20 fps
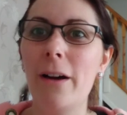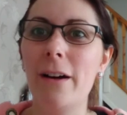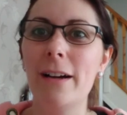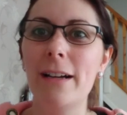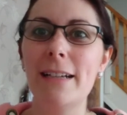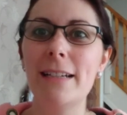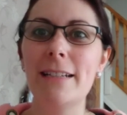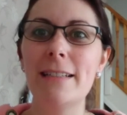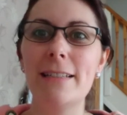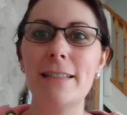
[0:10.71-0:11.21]

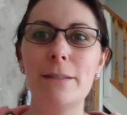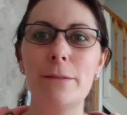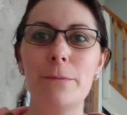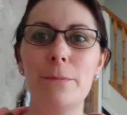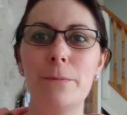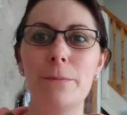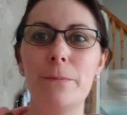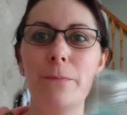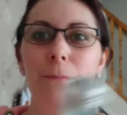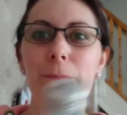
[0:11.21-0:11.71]
guys.
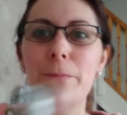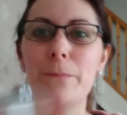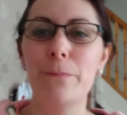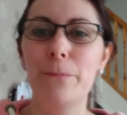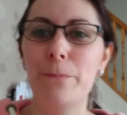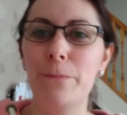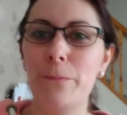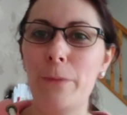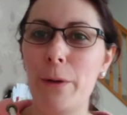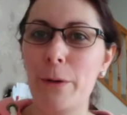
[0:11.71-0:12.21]

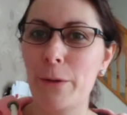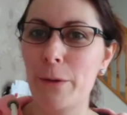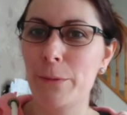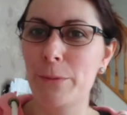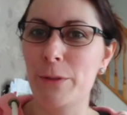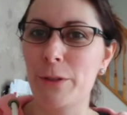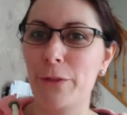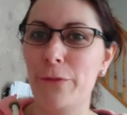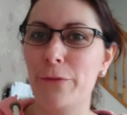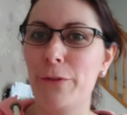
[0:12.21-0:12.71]
Welcome
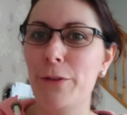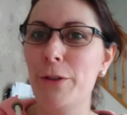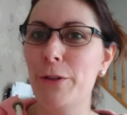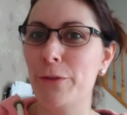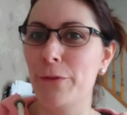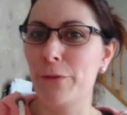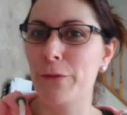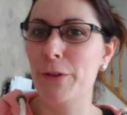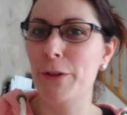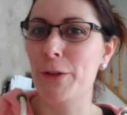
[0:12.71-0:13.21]
to Food
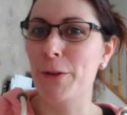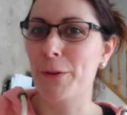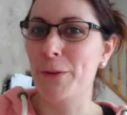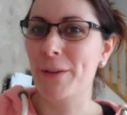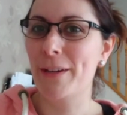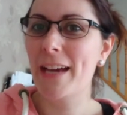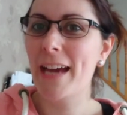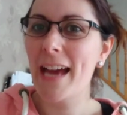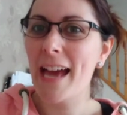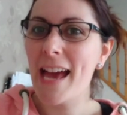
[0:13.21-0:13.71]
Review
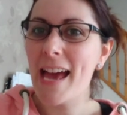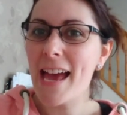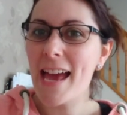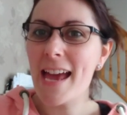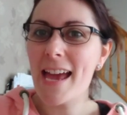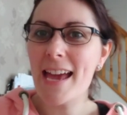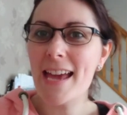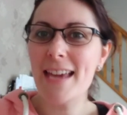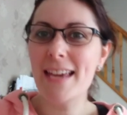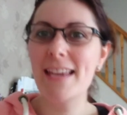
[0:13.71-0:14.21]

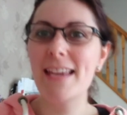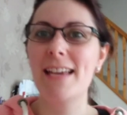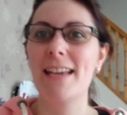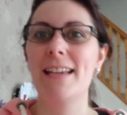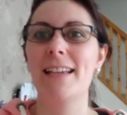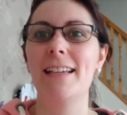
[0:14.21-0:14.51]
UK.